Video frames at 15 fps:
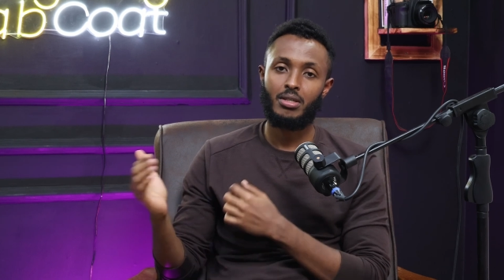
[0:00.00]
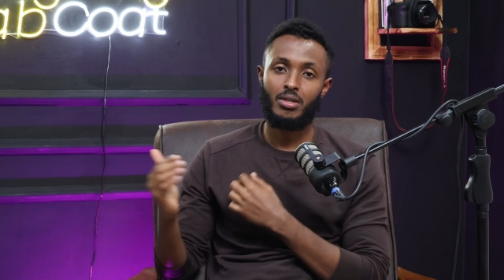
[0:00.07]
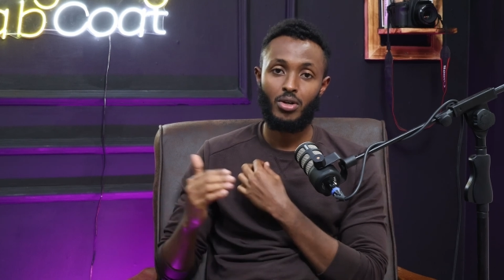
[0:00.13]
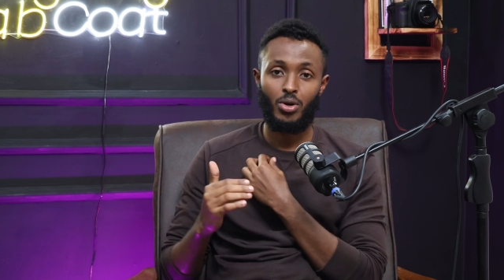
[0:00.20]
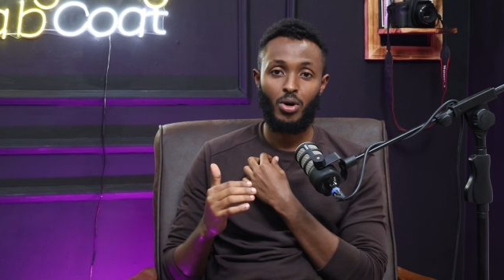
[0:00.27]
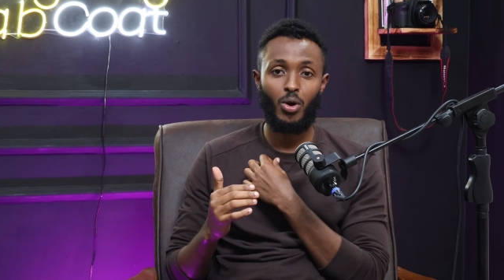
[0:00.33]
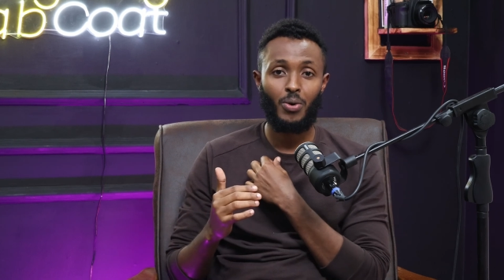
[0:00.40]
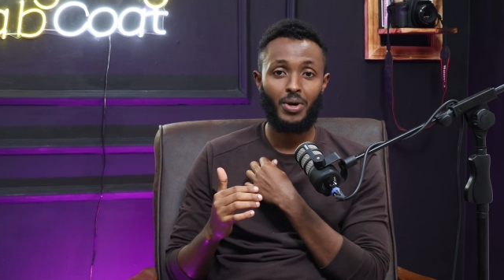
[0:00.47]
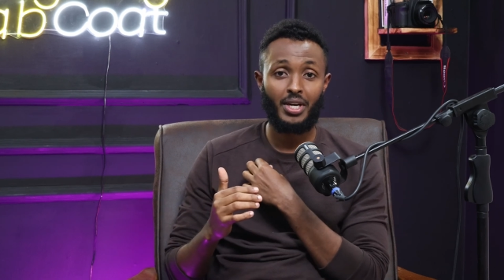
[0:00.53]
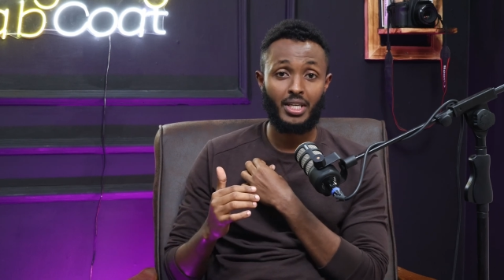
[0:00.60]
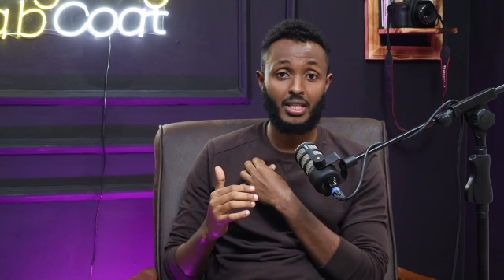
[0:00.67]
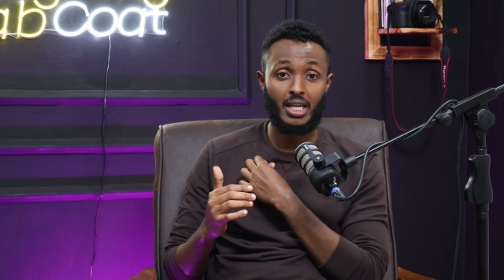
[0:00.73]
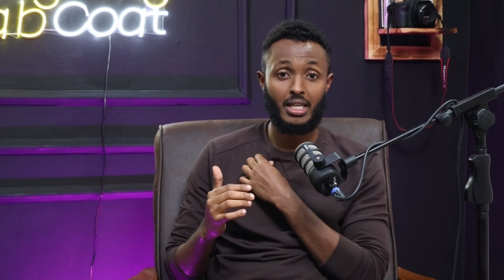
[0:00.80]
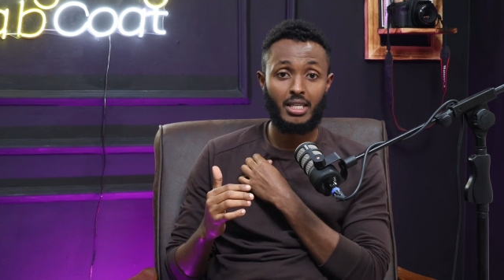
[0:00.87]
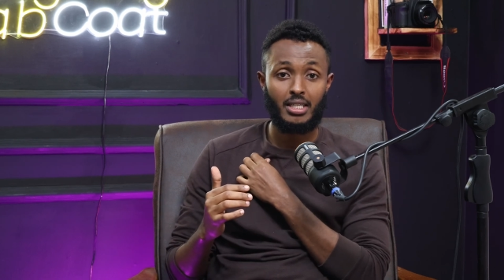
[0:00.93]

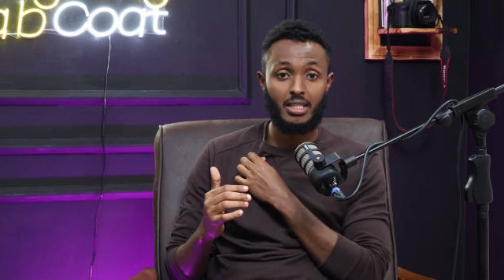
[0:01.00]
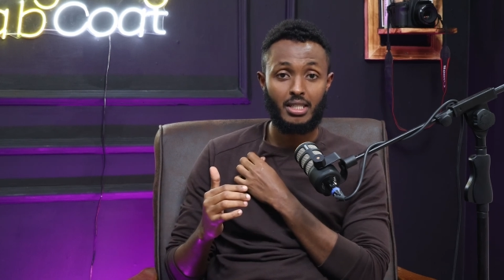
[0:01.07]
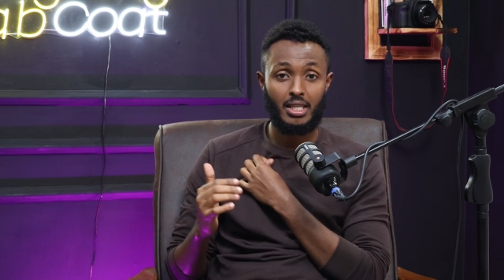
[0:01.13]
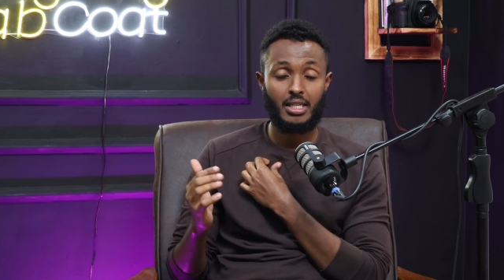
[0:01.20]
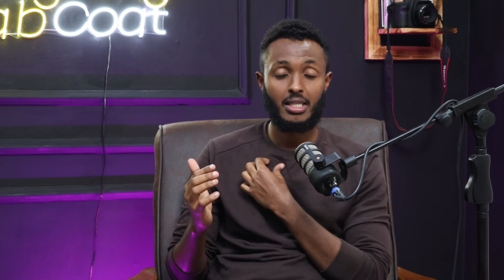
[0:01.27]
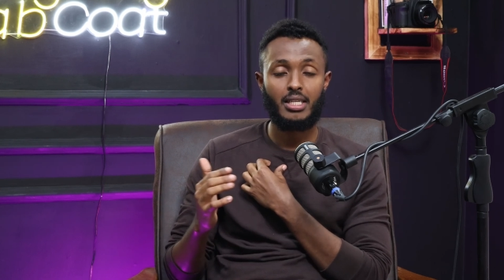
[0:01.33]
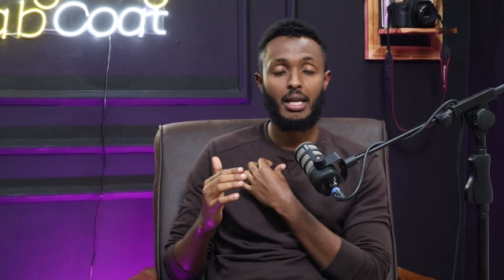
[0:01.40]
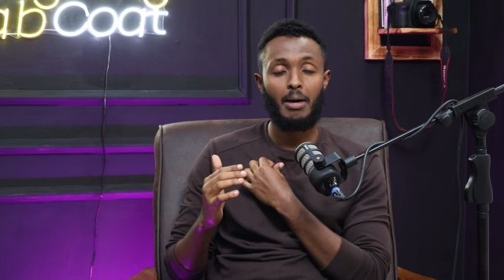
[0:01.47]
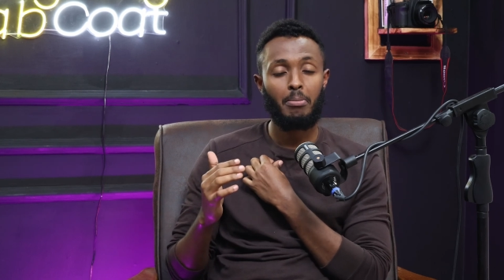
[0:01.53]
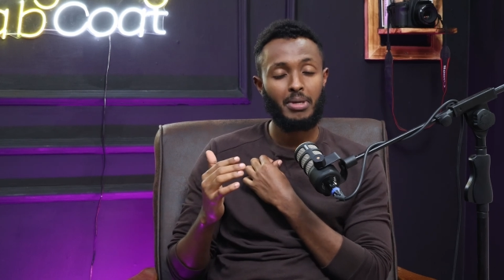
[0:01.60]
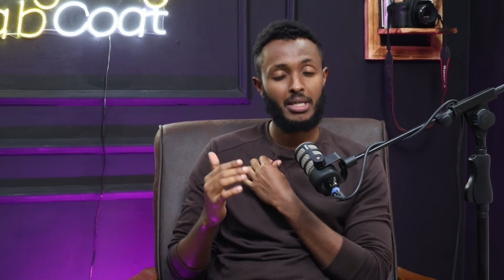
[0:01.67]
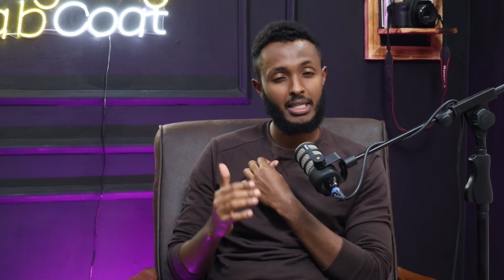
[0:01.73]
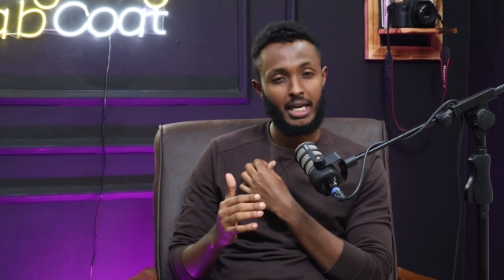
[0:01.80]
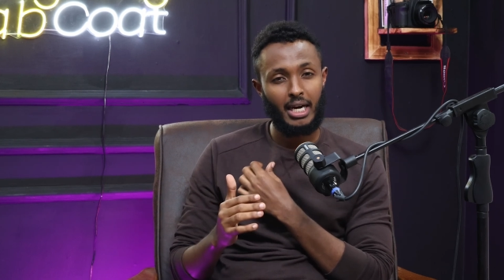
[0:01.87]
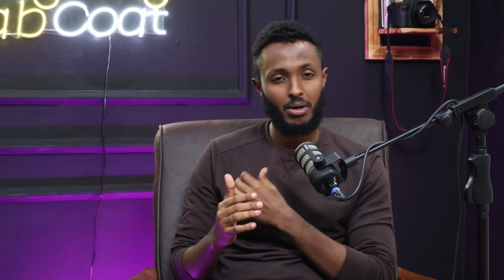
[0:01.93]
Lowering that
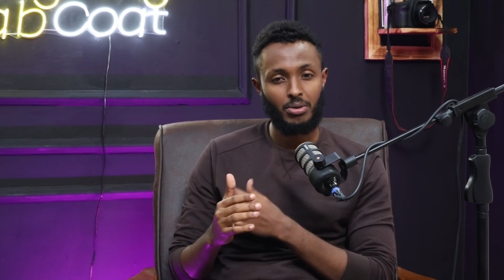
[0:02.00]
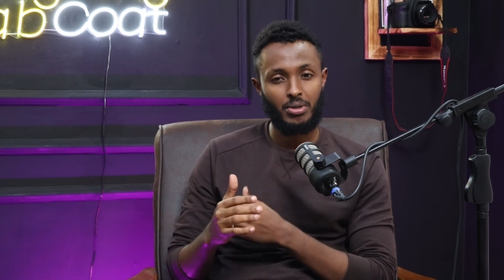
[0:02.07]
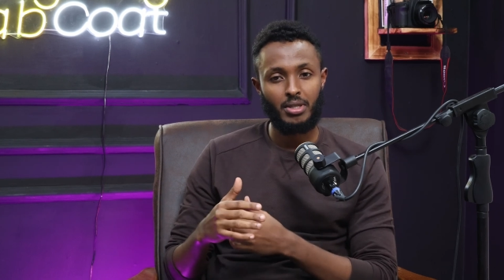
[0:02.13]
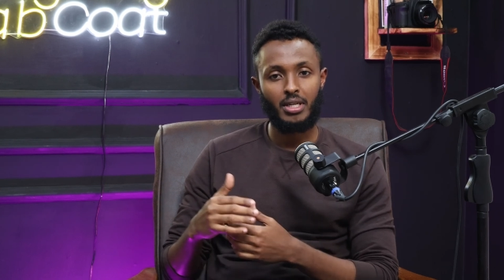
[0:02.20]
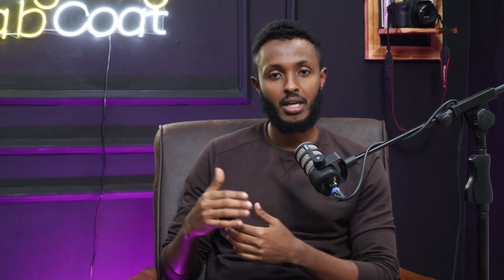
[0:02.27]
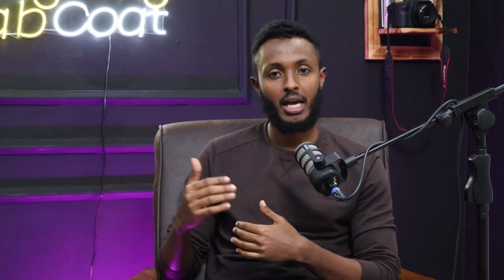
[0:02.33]
number down